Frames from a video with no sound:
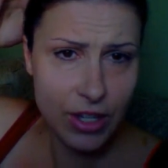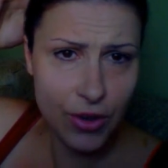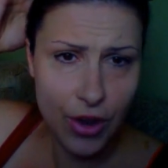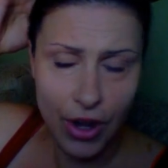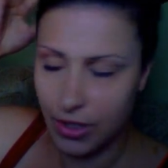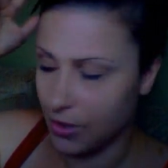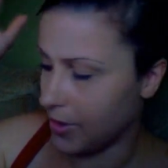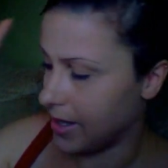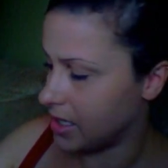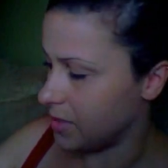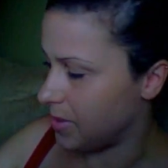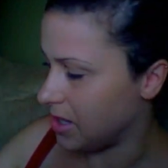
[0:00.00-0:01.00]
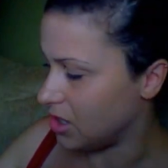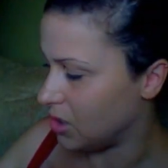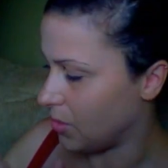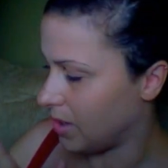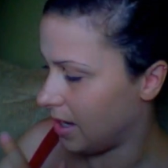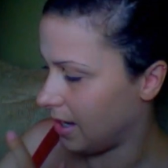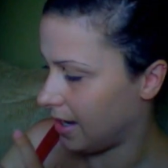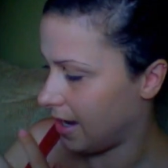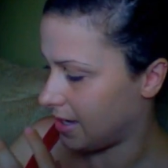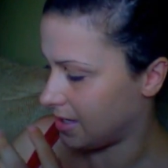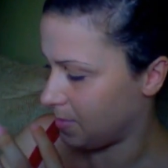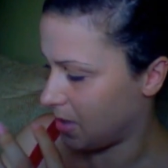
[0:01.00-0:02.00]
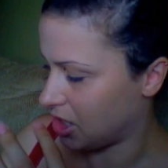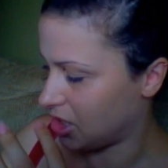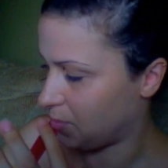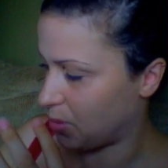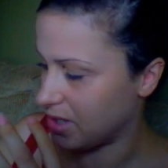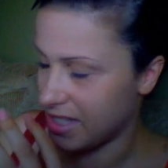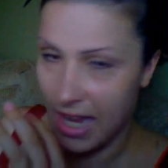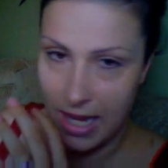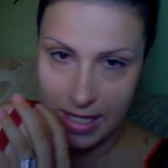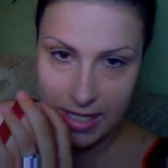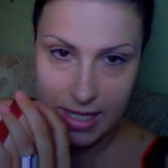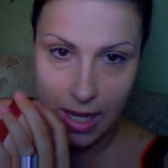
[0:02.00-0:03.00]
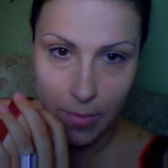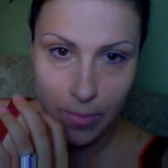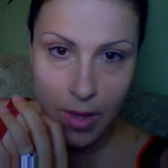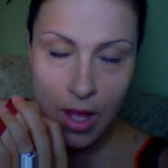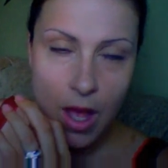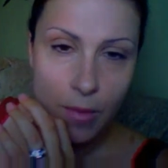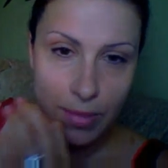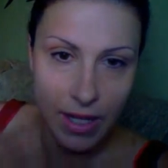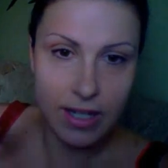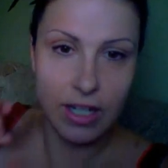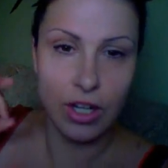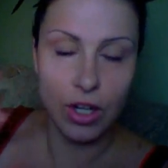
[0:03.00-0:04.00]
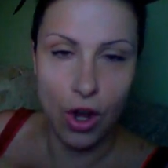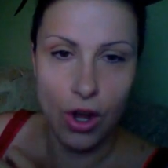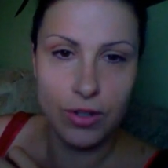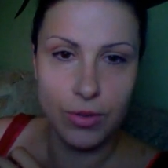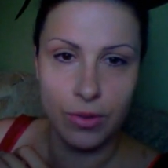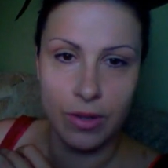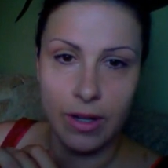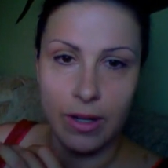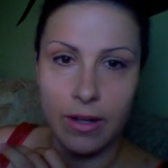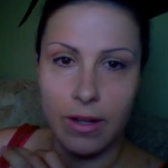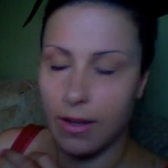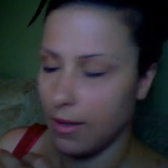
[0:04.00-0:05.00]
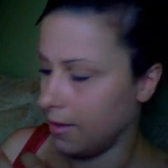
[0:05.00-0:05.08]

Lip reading: you're not going to be doing as much precise blending and contouring,